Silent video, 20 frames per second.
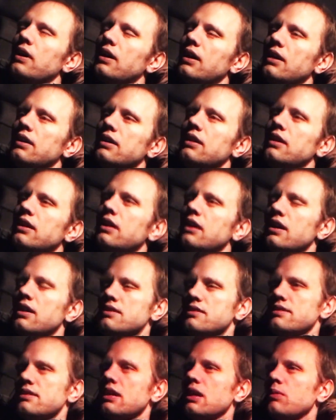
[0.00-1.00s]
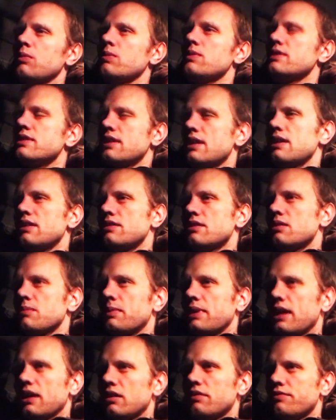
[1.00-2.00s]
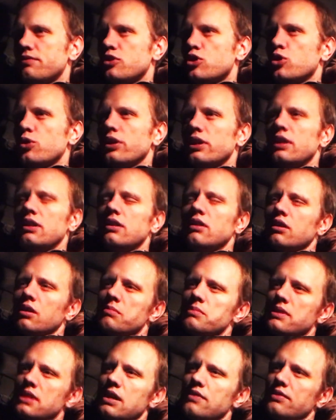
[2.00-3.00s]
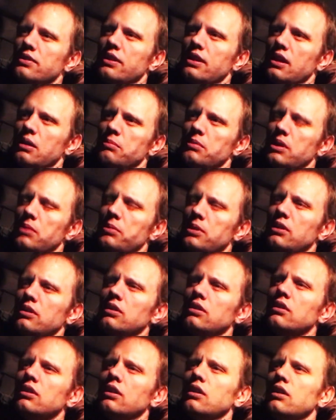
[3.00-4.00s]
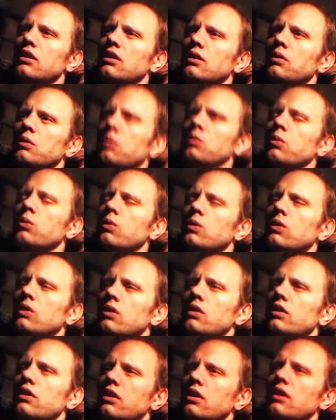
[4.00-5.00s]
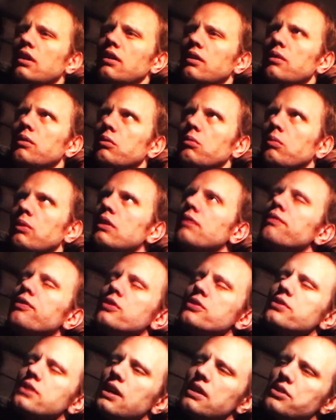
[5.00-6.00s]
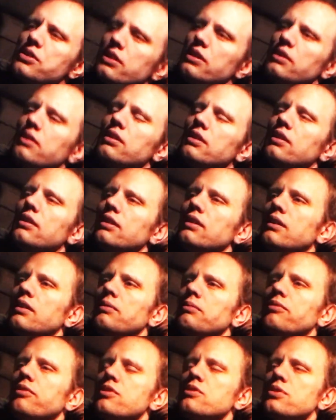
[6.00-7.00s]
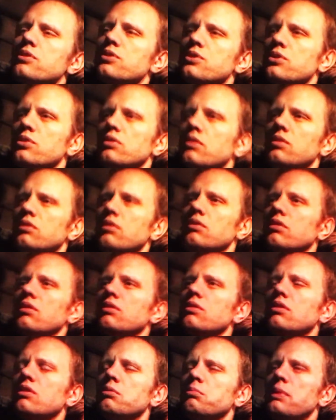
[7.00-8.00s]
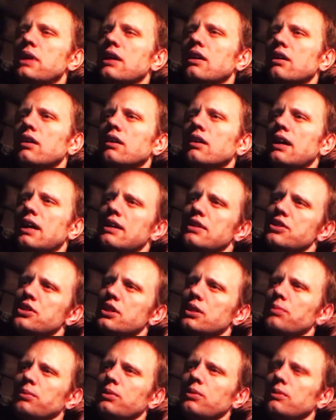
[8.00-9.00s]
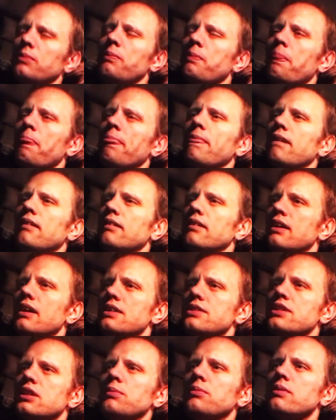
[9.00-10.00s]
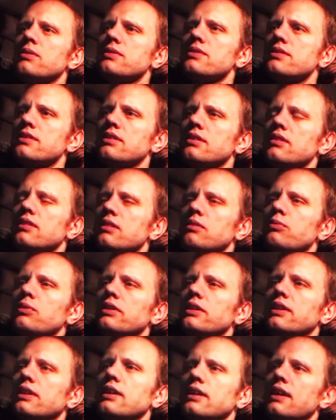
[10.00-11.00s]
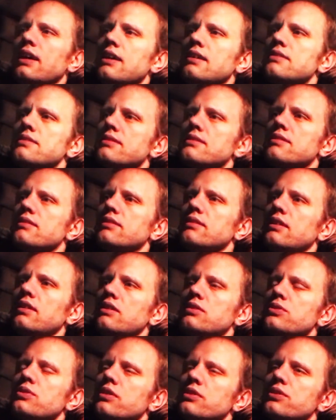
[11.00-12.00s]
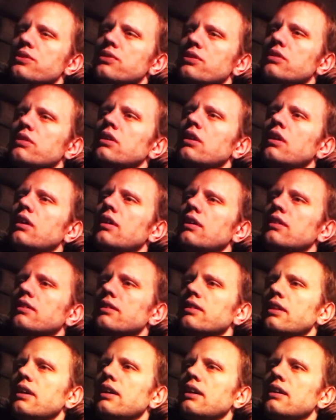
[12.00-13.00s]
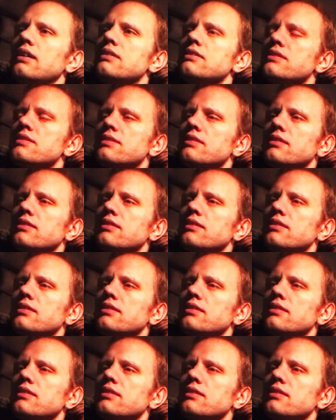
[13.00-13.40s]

I guess I would say some kind of tree comes after that, maybe. First you could make a hash table. A hash table is a really kick-ass data structure that